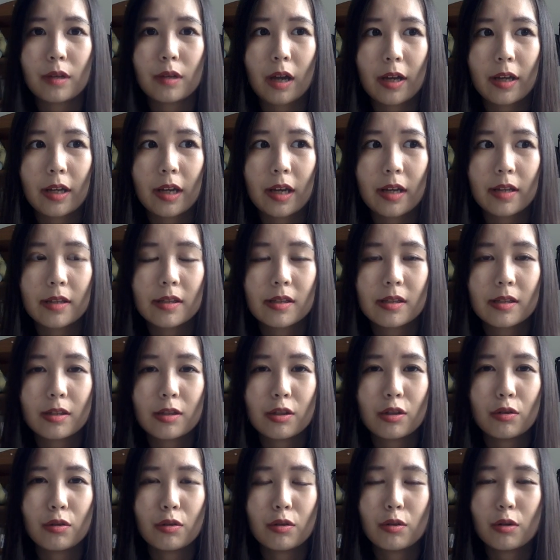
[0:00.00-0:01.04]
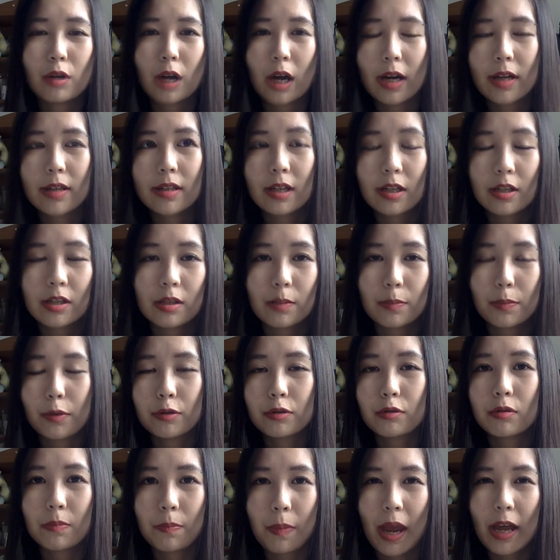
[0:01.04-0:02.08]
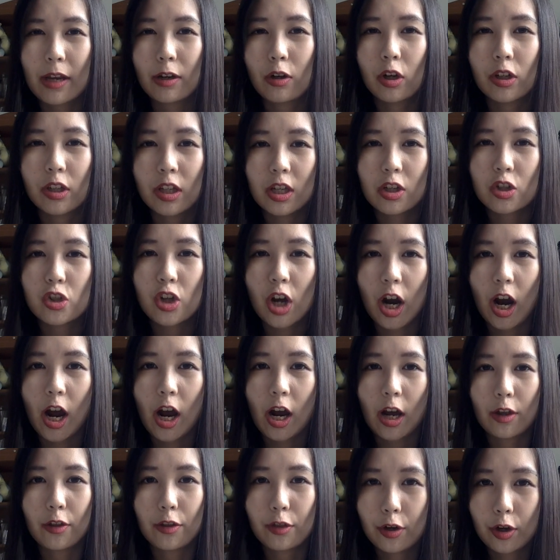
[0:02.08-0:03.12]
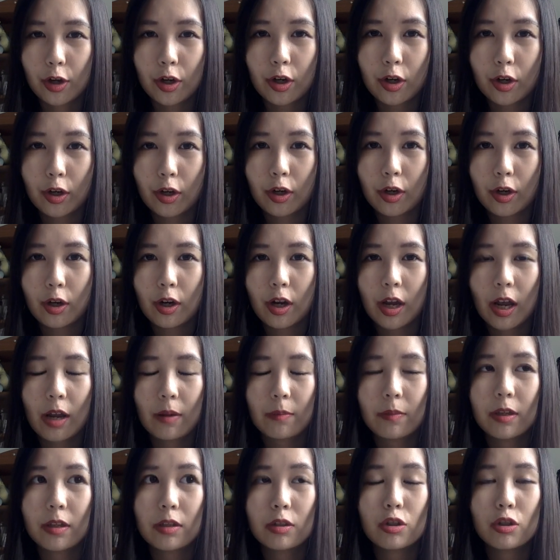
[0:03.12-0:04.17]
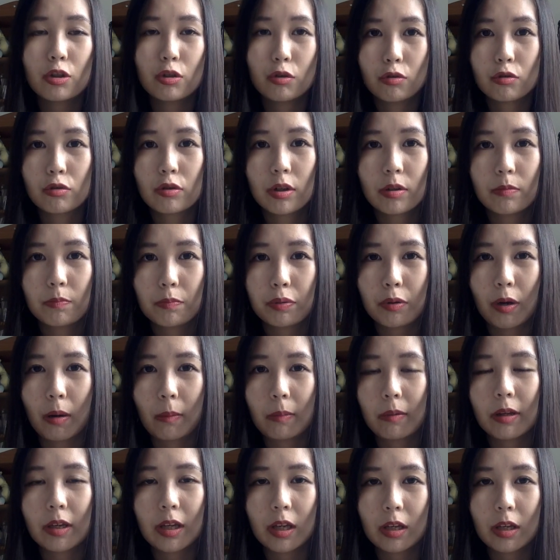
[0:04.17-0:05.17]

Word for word: I guess you, you guys are supposed to depend on each other. I mean, children probably